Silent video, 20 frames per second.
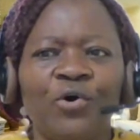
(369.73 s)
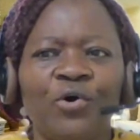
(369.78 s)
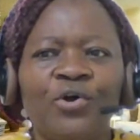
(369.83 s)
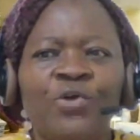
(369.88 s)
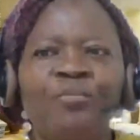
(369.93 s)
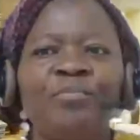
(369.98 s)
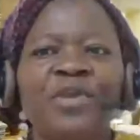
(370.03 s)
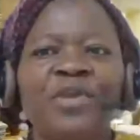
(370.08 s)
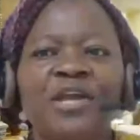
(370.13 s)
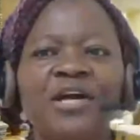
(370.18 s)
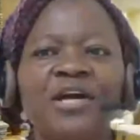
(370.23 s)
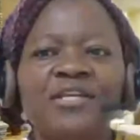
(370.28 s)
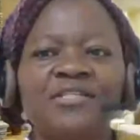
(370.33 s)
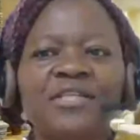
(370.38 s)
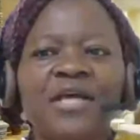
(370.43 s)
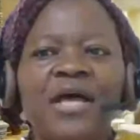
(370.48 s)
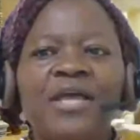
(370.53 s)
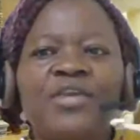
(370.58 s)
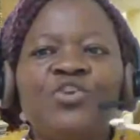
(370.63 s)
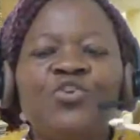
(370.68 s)
Because
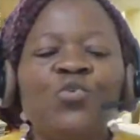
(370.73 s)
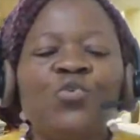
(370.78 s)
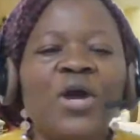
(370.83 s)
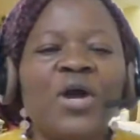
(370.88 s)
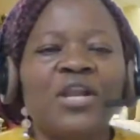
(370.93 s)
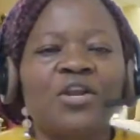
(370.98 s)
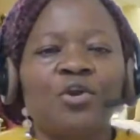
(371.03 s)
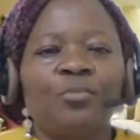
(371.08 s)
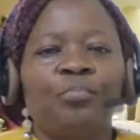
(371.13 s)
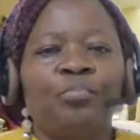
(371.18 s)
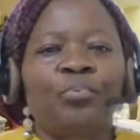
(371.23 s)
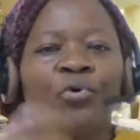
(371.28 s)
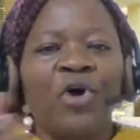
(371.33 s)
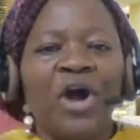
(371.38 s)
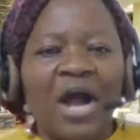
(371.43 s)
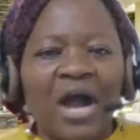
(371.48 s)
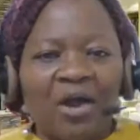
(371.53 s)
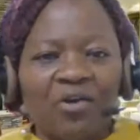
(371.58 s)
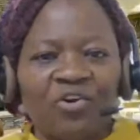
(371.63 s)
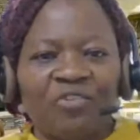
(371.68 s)
you cannot pour
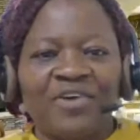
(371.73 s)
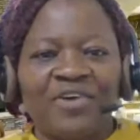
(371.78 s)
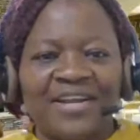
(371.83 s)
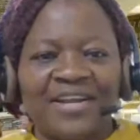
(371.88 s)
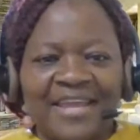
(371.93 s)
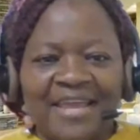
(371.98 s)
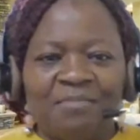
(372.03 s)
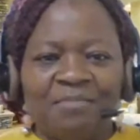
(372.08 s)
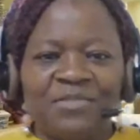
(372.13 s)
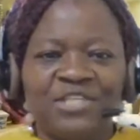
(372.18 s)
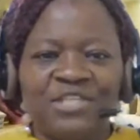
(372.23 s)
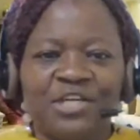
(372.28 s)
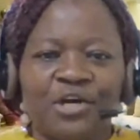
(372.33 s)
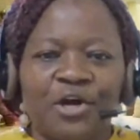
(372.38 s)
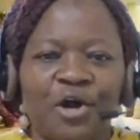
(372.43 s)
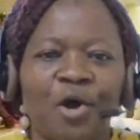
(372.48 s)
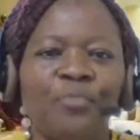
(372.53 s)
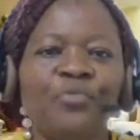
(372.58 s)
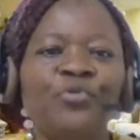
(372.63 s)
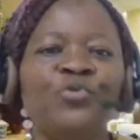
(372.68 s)
out of an empty
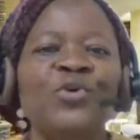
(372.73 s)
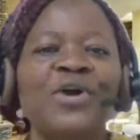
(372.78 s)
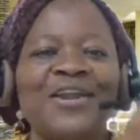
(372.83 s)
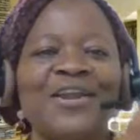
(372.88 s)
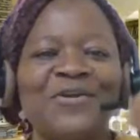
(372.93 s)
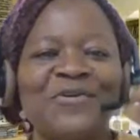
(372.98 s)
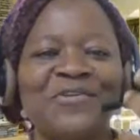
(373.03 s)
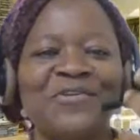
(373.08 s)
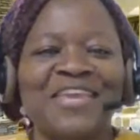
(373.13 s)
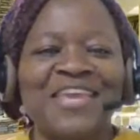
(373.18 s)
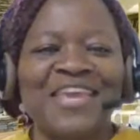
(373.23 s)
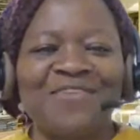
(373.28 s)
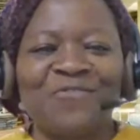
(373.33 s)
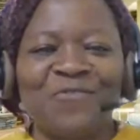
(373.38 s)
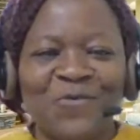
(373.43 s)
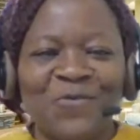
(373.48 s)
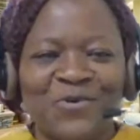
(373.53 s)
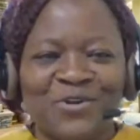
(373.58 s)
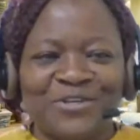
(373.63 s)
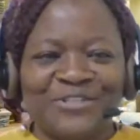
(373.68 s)
cup. You cannot give
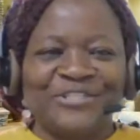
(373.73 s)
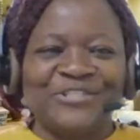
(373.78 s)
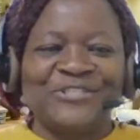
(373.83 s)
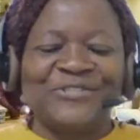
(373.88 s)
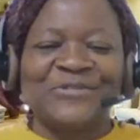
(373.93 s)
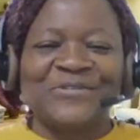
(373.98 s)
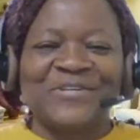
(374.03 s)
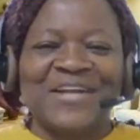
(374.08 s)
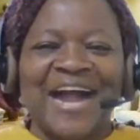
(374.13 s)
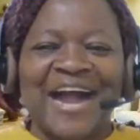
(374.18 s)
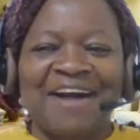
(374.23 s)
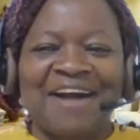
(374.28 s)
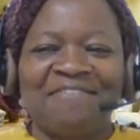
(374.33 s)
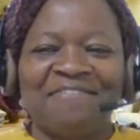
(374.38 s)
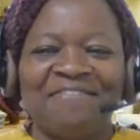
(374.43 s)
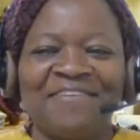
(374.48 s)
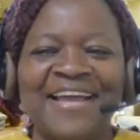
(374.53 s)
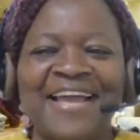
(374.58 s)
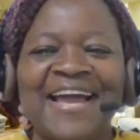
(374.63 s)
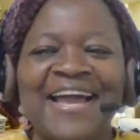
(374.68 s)
what you don't
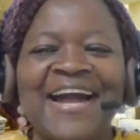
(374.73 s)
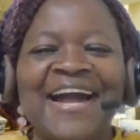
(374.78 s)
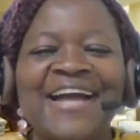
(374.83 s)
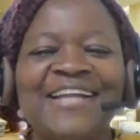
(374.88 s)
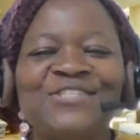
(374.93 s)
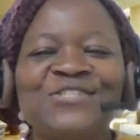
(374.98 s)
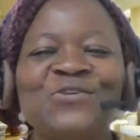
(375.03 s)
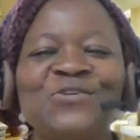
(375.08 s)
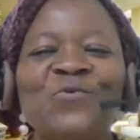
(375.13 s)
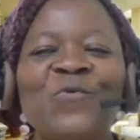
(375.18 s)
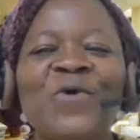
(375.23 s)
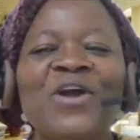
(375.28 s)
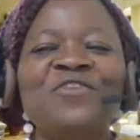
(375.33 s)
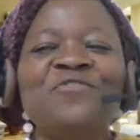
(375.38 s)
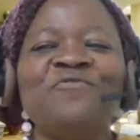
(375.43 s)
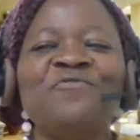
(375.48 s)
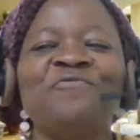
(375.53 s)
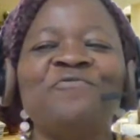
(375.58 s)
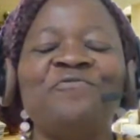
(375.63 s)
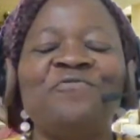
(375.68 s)
have. And so when
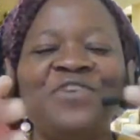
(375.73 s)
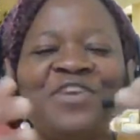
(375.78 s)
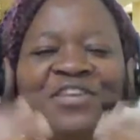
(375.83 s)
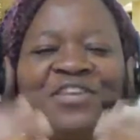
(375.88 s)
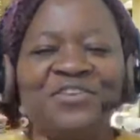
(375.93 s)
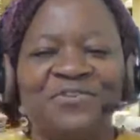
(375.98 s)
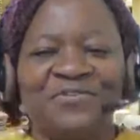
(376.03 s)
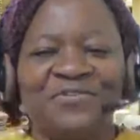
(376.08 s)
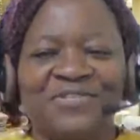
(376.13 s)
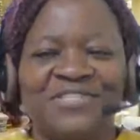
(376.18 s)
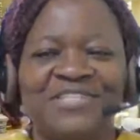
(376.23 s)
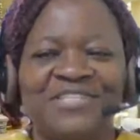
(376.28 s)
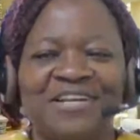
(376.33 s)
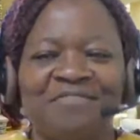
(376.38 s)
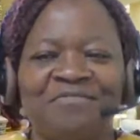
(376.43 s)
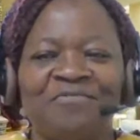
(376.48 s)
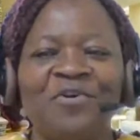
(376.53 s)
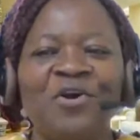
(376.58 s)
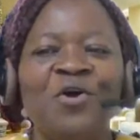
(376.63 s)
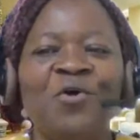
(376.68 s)
you feed
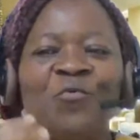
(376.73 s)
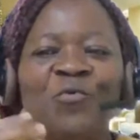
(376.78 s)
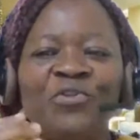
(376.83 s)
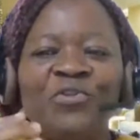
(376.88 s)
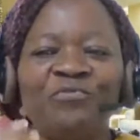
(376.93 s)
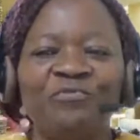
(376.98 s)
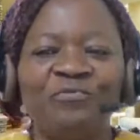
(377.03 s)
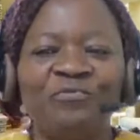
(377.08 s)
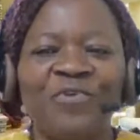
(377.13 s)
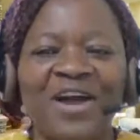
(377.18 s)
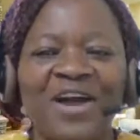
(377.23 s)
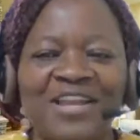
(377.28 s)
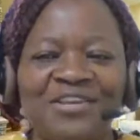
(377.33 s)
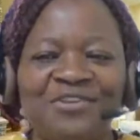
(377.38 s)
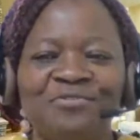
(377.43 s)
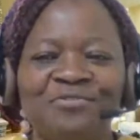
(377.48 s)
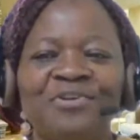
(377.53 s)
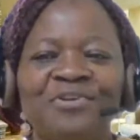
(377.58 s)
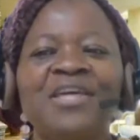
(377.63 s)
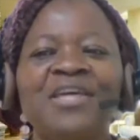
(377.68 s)
yourself with
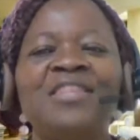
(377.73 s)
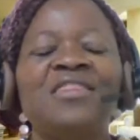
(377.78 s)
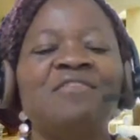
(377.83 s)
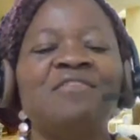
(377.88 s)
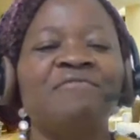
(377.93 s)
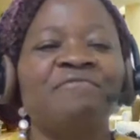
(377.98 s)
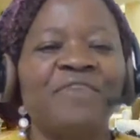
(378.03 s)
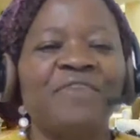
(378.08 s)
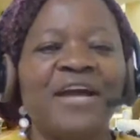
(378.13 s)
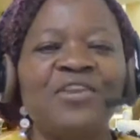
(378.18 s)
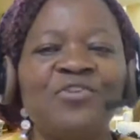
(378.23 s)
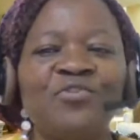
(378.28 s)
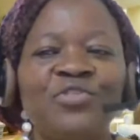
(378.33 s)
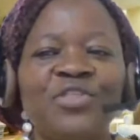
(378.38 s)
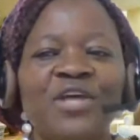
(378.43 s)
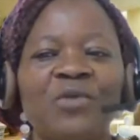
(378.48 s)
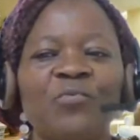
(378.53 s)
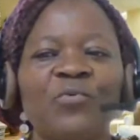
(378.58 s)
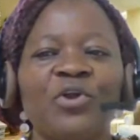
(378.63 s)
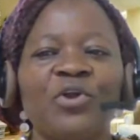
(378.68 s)
value, the value
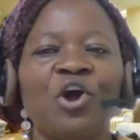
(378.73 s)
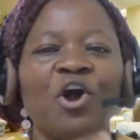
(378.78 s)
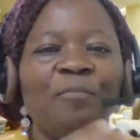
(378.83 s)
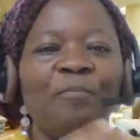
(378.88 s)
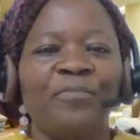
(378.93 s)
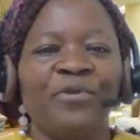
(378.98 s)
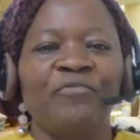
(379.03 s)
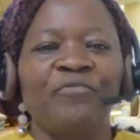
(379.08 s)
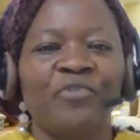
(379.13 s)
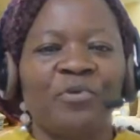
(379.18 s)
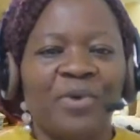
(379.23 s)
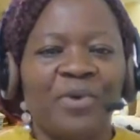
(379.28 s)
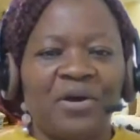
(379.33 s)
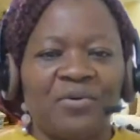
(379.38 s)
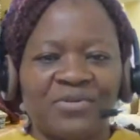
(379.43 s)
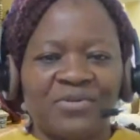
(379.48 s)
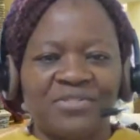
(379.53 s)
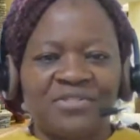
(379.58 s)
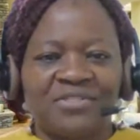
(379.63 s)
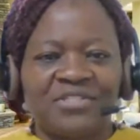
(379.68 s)
that will copy from
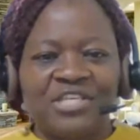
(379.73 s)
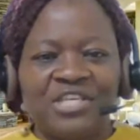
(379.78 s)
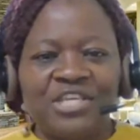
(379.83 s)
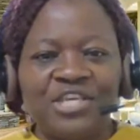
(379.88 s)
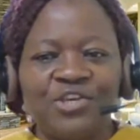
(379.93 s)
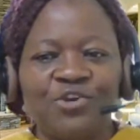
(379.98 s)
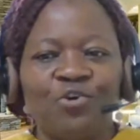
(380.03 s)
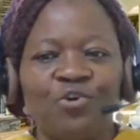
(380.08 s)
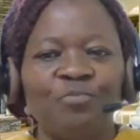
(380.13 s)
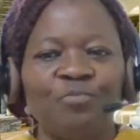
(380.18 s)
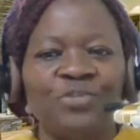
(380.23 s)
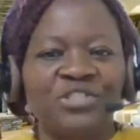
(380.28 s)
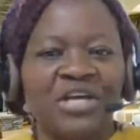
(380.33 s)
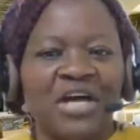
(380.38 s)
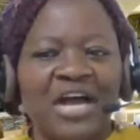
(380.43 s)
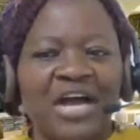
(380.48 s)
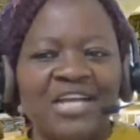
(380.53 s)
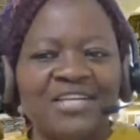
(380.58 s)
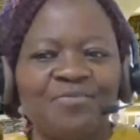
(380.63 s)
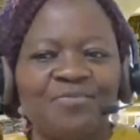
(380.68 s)
our CEO, Mr.
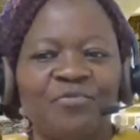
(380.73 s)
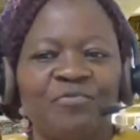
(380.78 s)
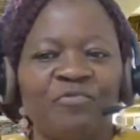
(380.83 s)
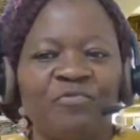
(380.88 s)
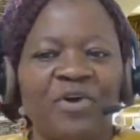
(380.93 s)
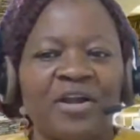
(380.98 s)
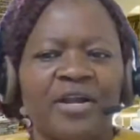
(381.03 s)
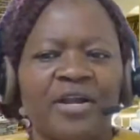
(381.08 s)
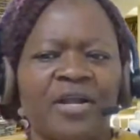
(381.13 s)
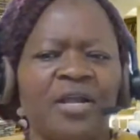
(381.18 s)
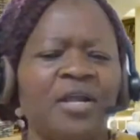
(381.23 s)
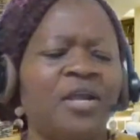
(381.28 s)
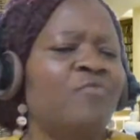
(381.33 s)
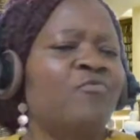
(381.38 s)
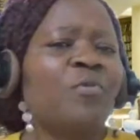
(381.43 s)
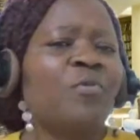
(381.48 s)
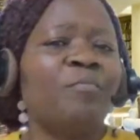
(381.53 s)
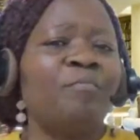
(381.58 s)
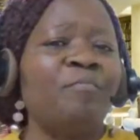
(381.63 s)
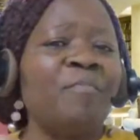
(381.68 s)
Ash Mufare,
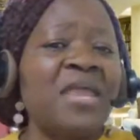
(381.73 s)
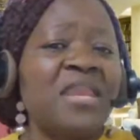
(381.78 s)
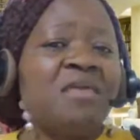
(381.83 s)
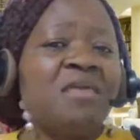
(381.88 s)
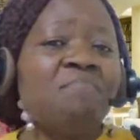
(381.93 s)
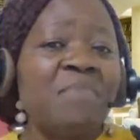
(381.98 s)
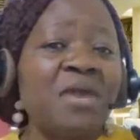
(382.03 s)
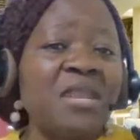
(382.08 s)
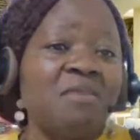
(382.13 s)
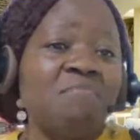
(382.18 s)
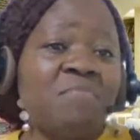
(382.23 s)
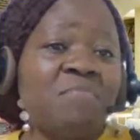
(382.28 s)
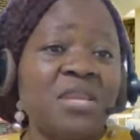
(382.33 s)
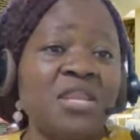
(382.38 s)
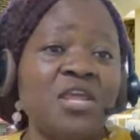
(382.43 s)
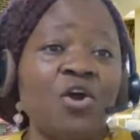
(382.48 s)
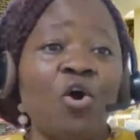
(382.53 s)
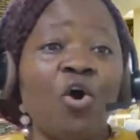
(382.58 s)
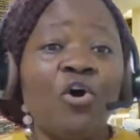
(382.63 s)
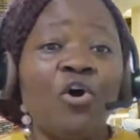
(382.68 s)
from many, many,
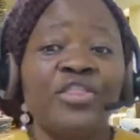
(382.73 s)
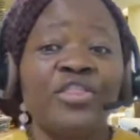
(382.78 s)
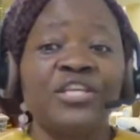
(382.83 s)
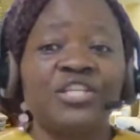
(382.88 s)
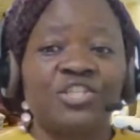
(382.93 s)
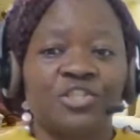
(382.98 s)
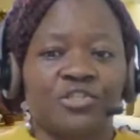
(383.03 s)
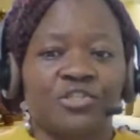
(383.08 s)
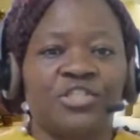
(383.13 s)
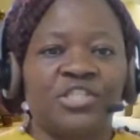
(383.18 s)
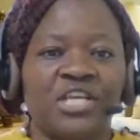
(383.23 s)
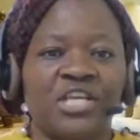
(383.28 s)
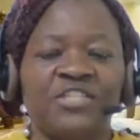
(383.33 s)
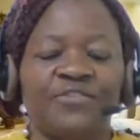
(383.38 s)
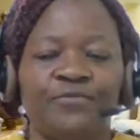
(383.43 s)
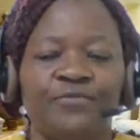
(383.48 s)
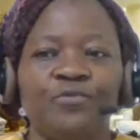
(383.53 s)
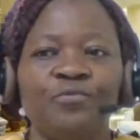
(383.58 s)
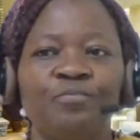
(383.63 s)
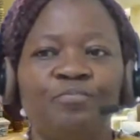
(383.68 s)
many other
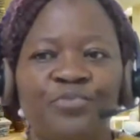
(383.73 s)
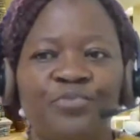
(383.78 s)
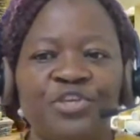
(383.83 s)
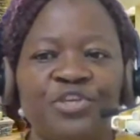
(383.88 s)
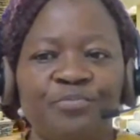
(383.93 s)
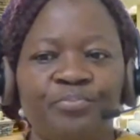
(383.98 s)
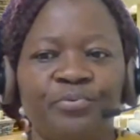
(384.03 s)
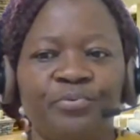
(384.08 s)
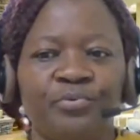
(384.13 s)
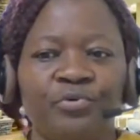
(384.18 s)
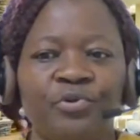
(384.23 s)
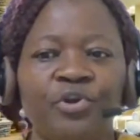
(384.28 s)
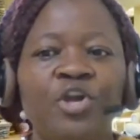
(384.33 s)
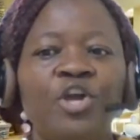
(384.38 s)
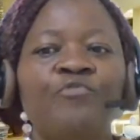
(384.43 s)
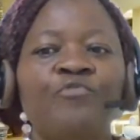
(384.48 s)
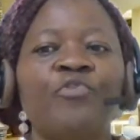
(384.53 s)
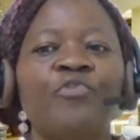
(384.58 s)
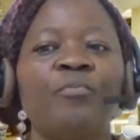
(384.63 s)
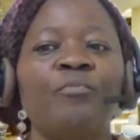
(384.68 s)
successful people,
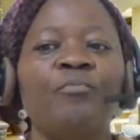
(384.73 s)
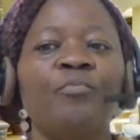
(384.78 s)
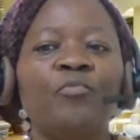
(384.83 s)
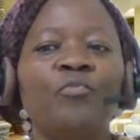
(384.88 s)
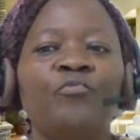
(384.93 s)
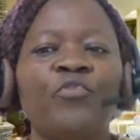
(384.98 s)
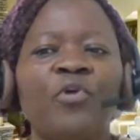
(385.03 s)
from